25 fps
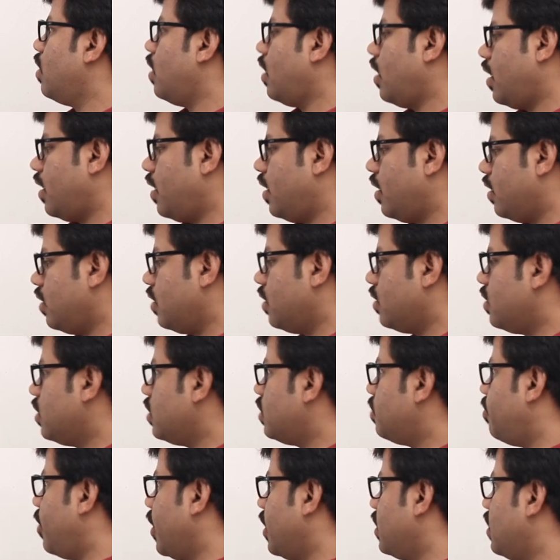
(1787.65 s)
and this
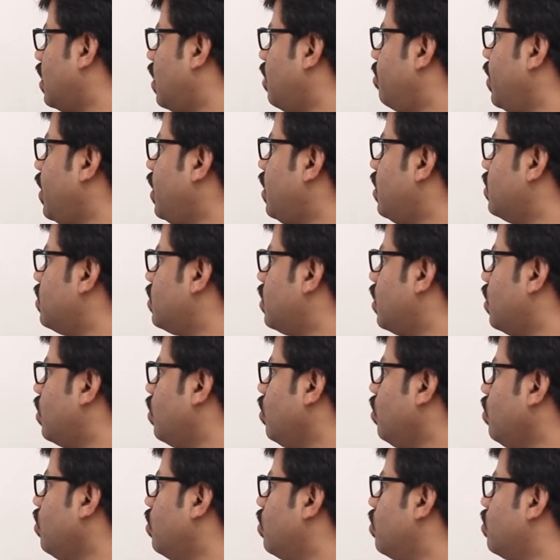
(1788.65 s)
is special bit
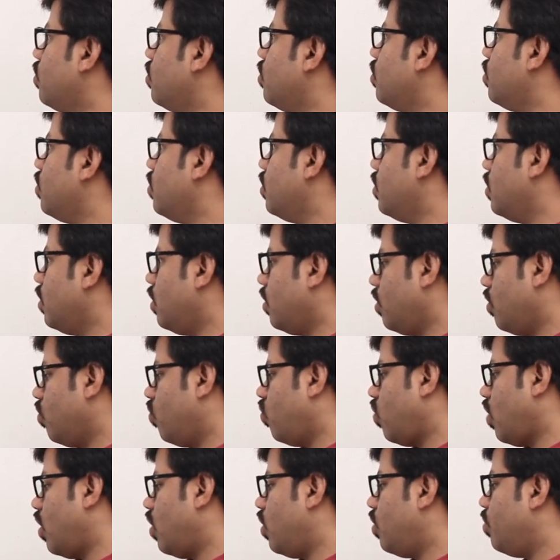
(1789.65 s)
0
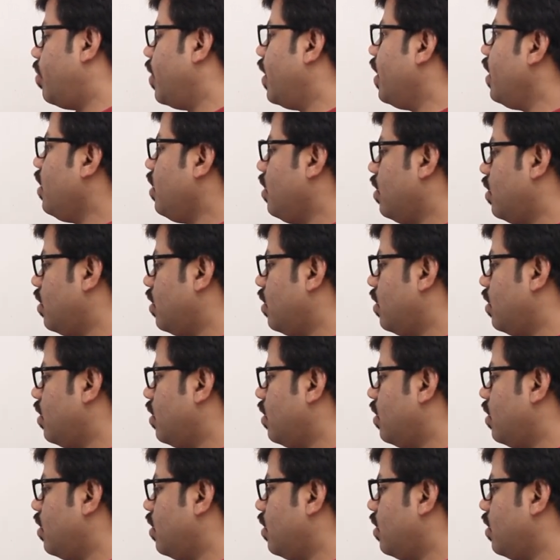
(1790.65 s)
followed by